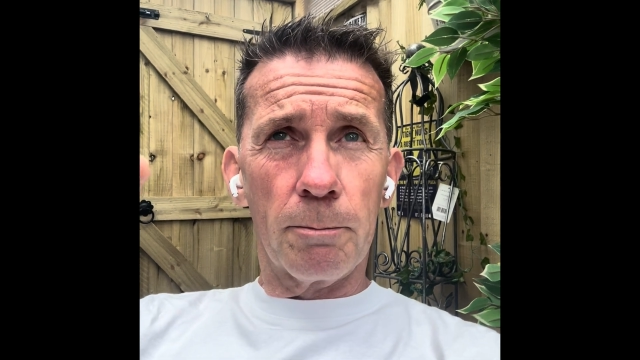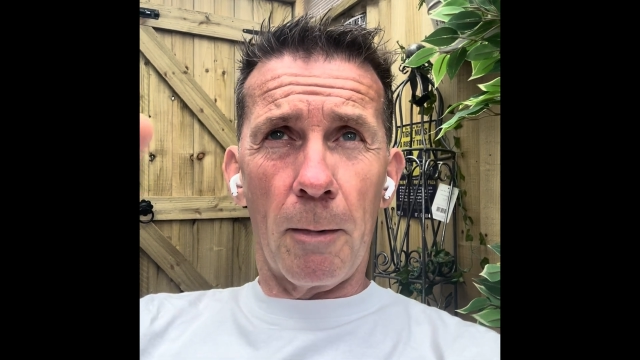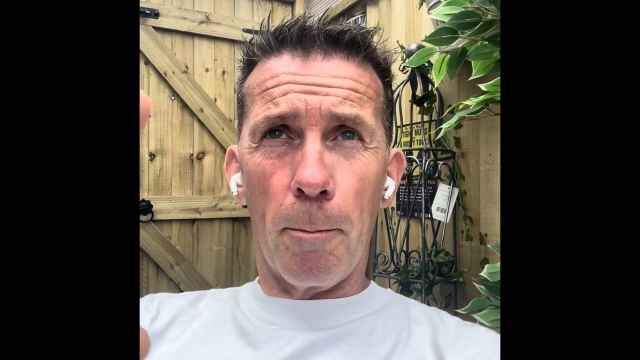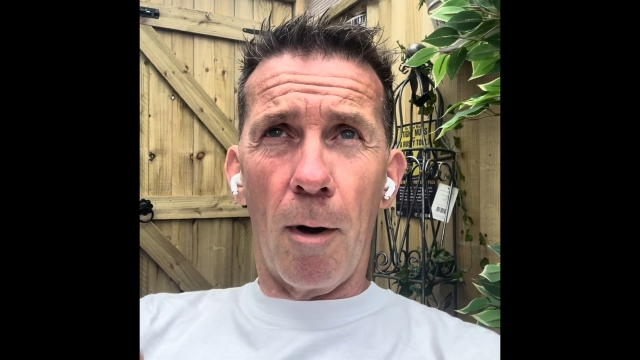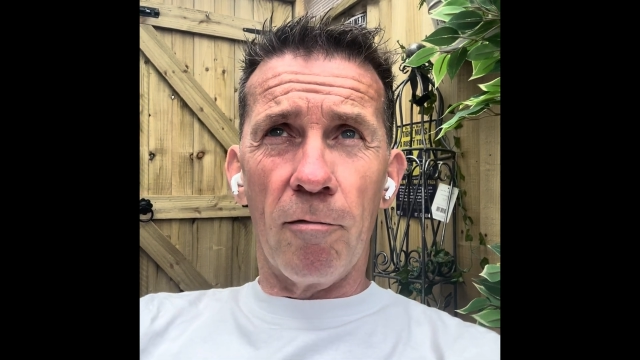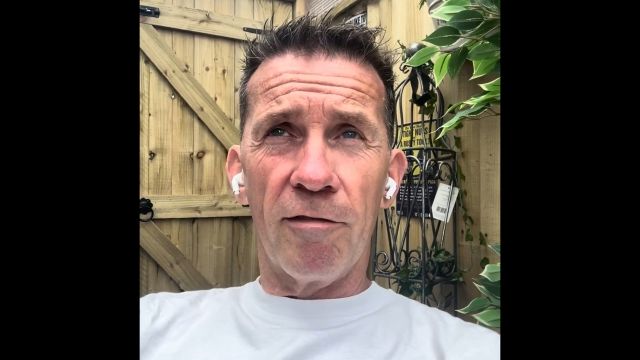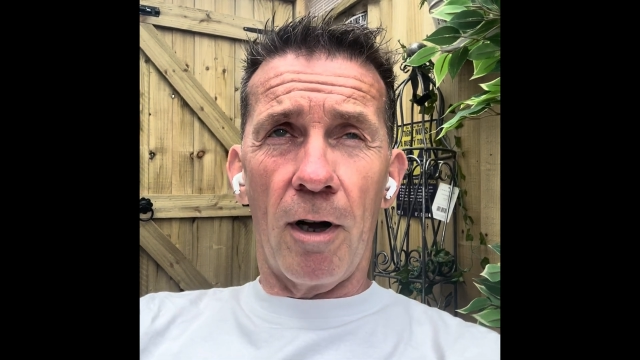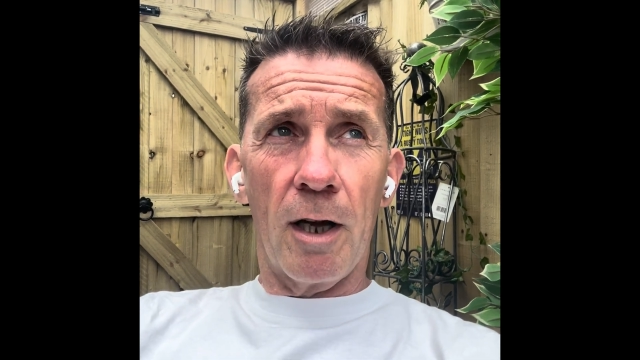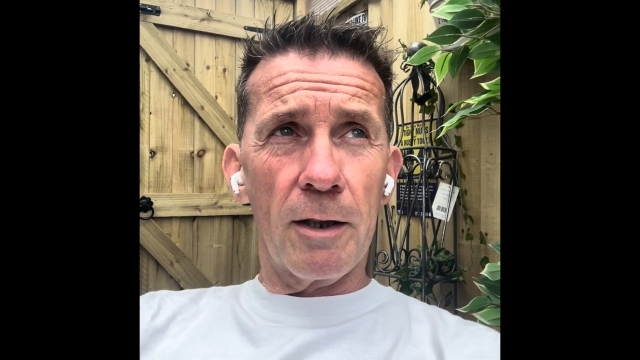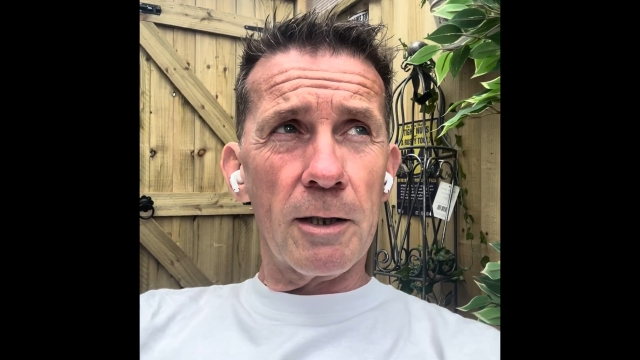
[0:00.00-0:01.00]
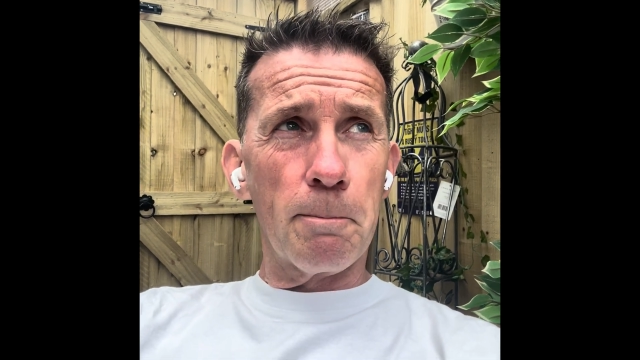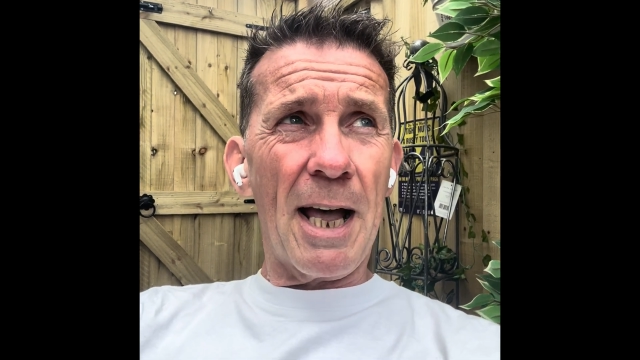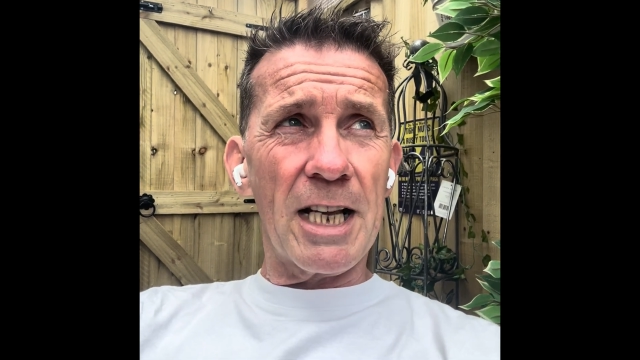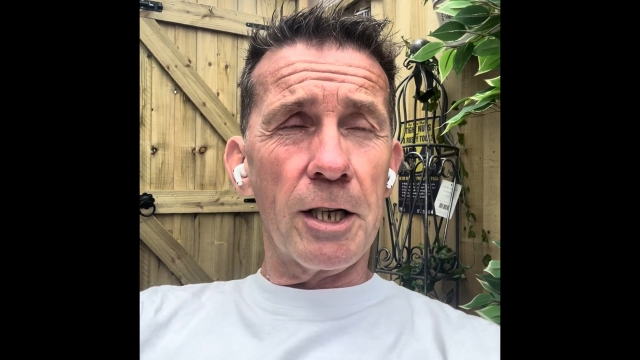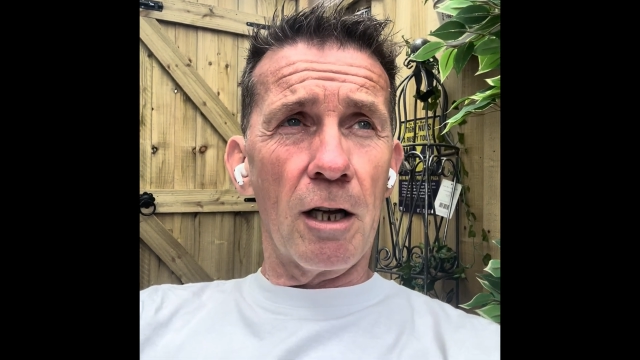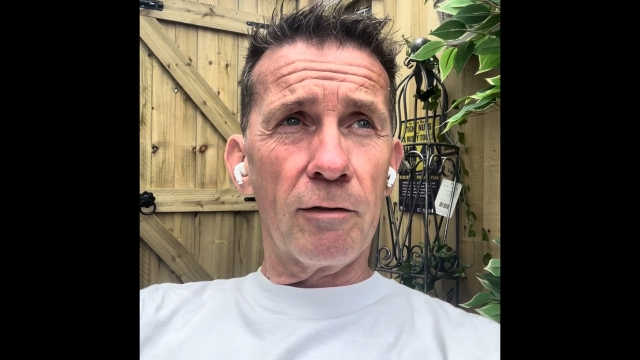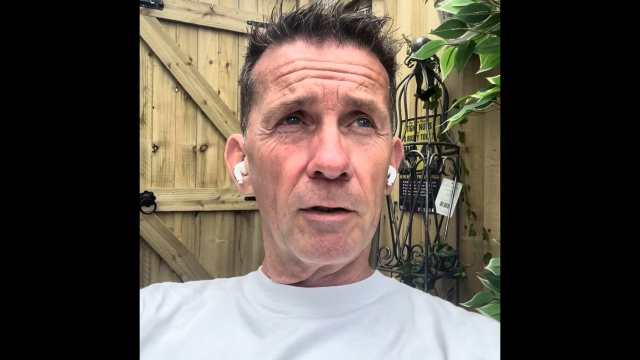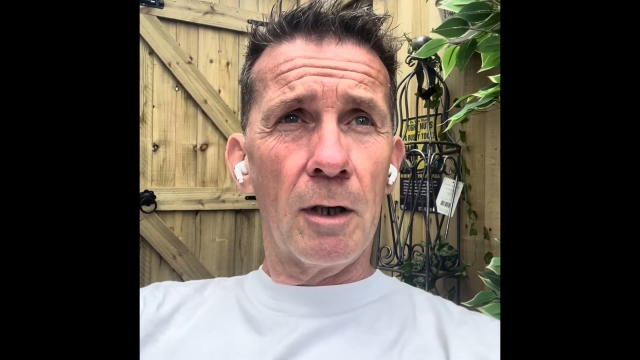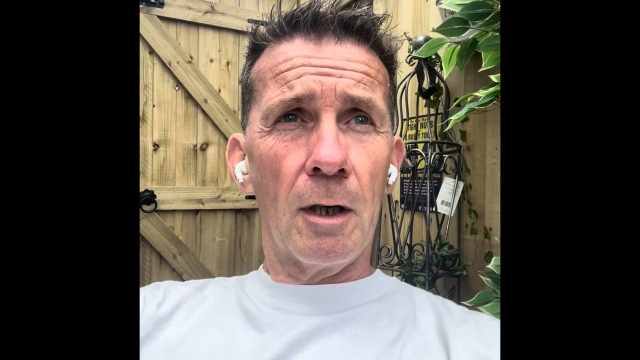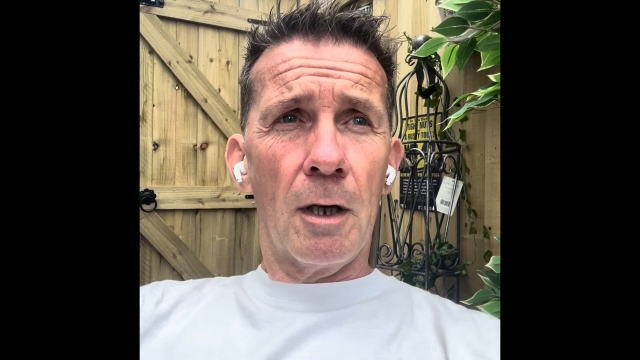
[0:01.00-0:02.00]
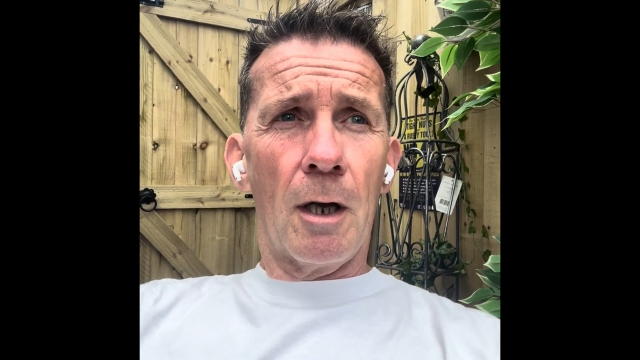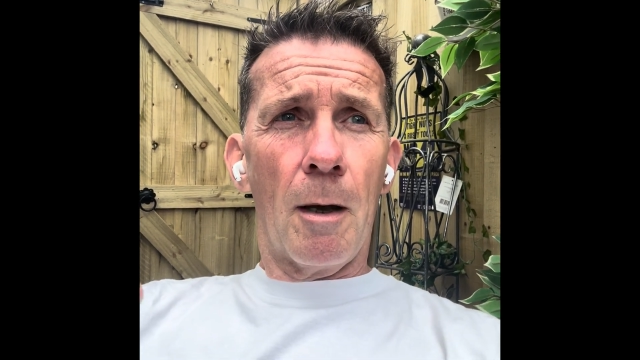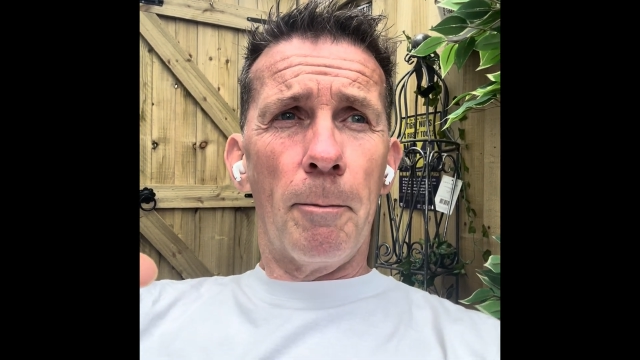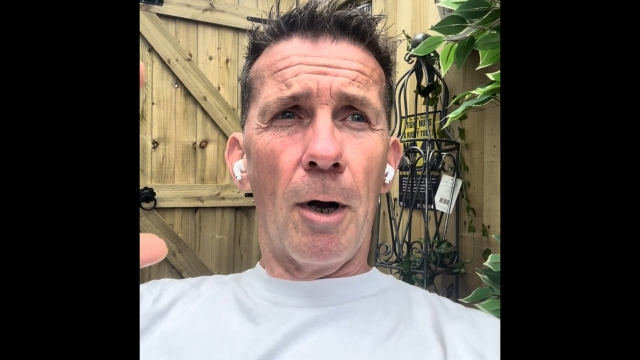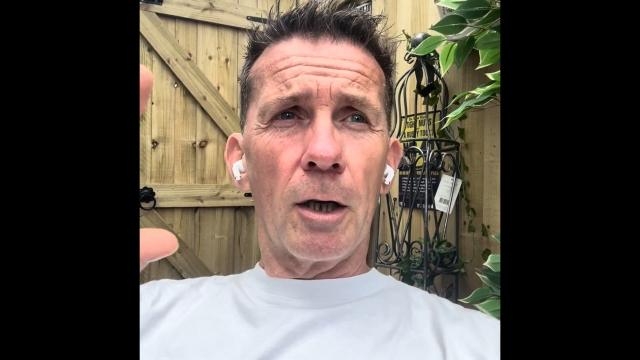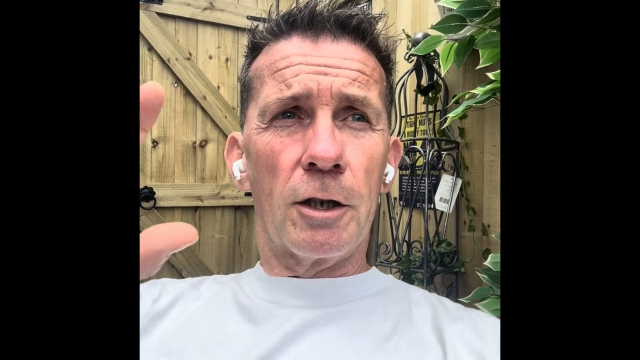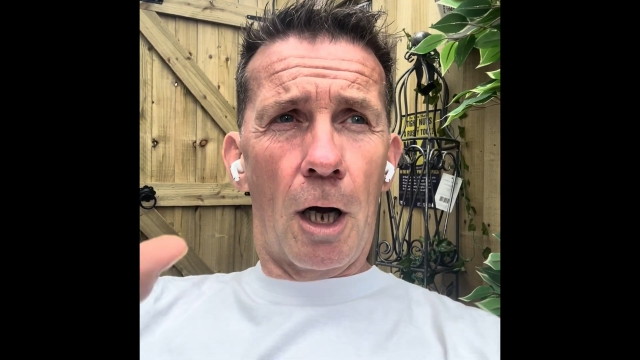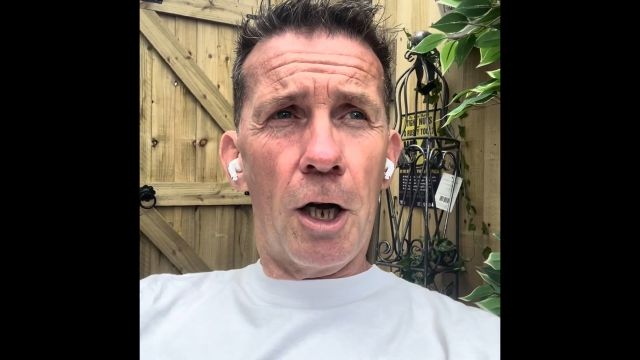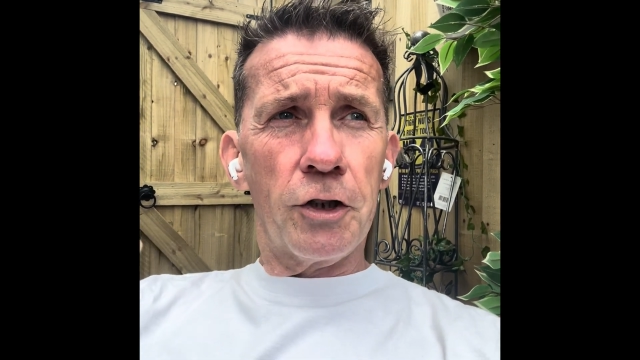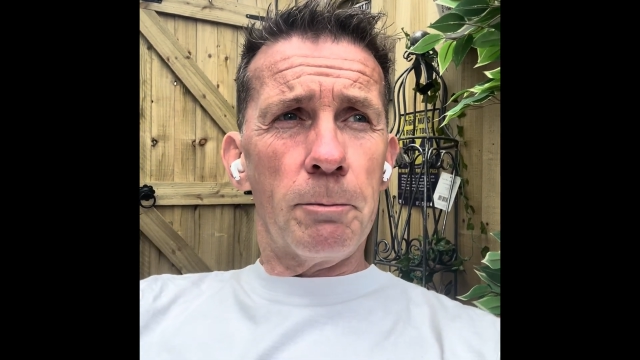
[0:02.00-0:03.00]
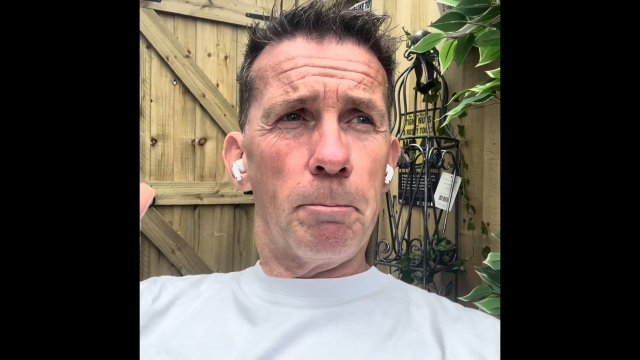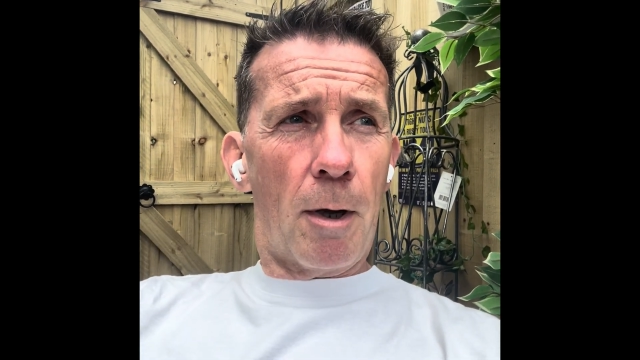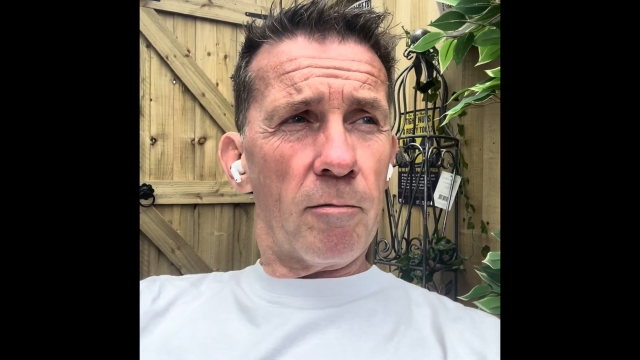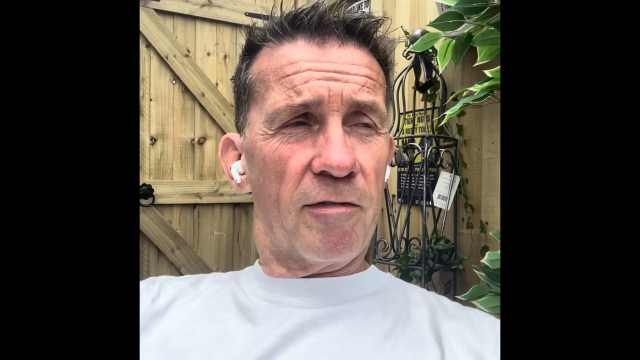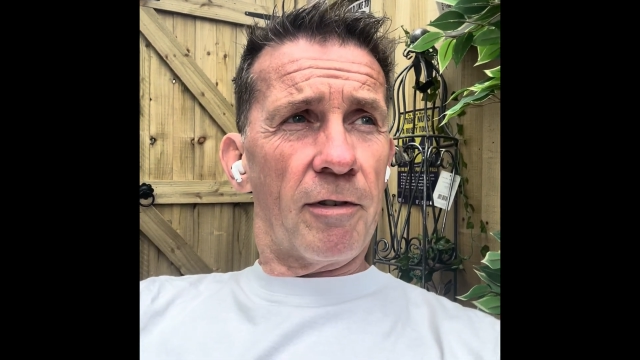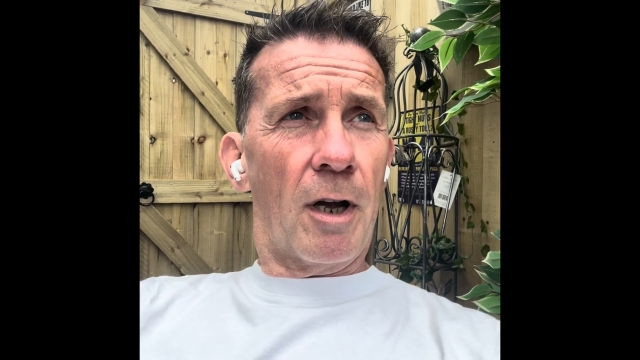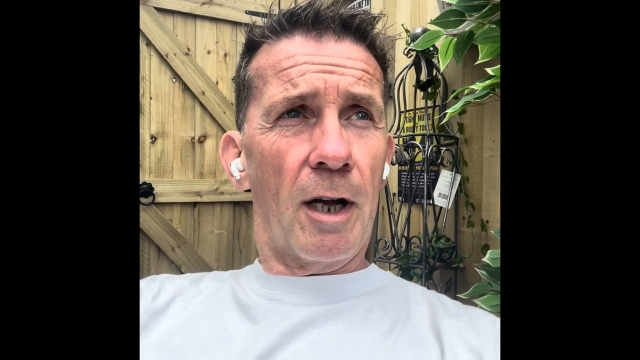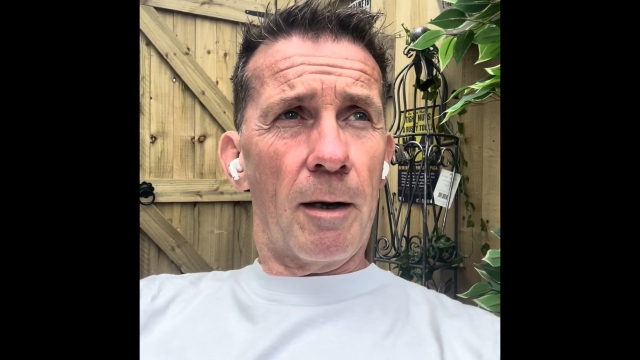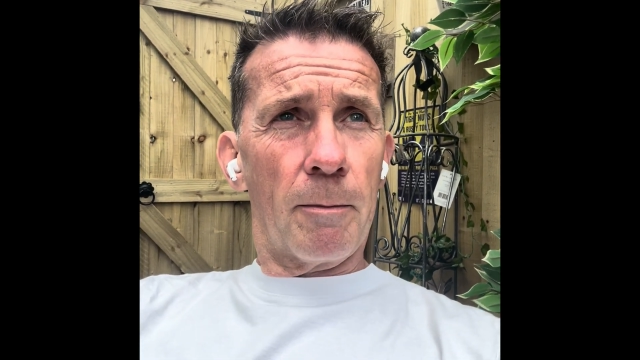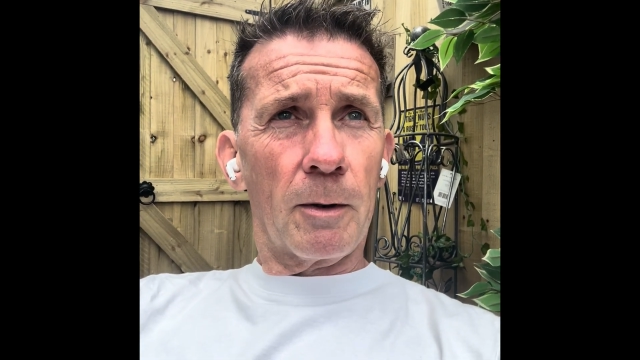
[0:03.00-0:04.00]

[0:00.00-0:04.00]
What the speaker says: a bonfire, that's bad enough, but a garden bonfire,